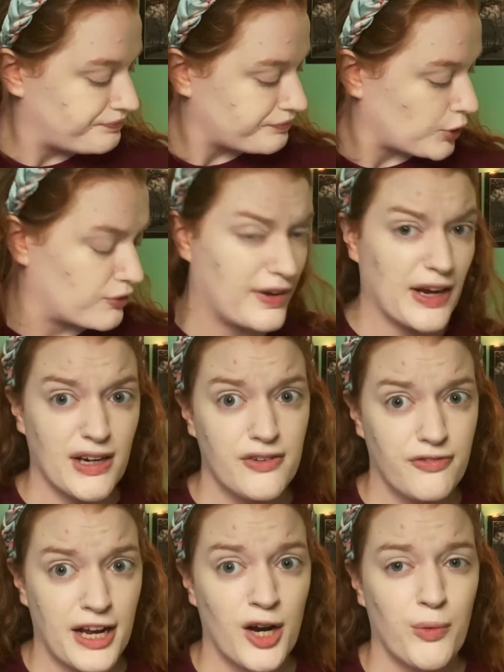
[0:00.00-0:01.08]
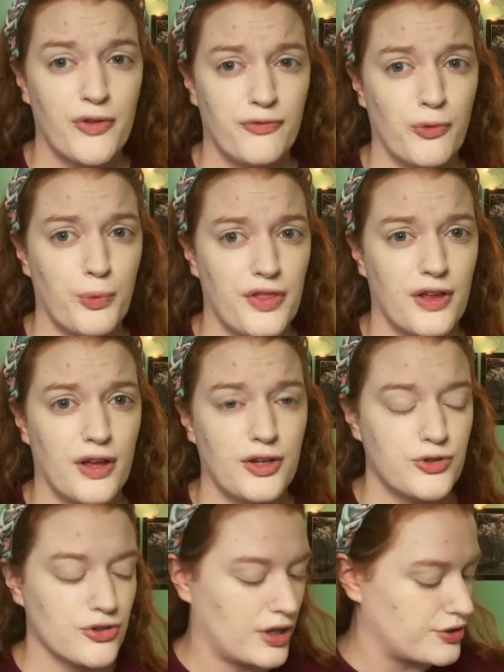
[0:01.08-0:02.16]
or very fair with a
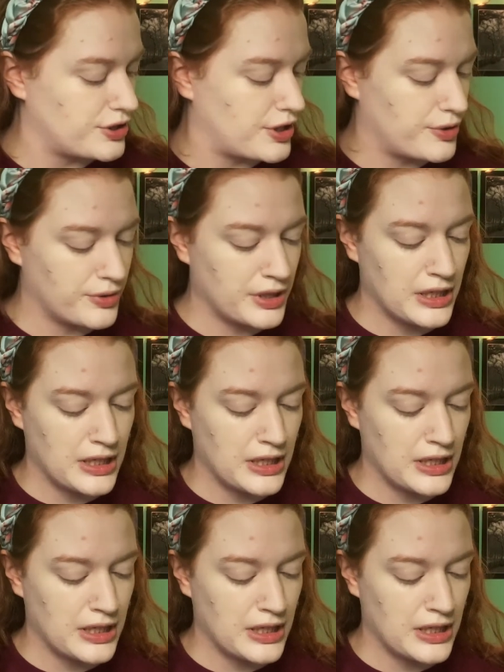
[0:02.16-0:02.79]
neutral undertone.